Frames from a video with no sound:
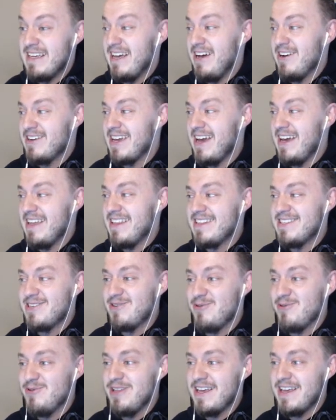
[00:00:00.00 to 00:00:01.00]
Okay, that's
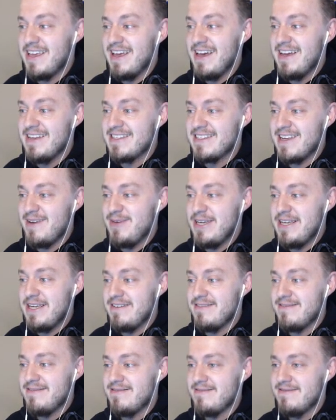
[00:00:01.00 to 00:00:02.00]
cool, I guess. I
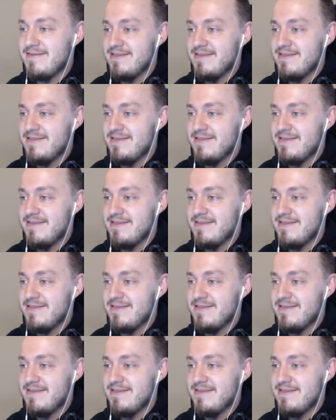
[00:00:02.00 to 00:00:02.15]
mean,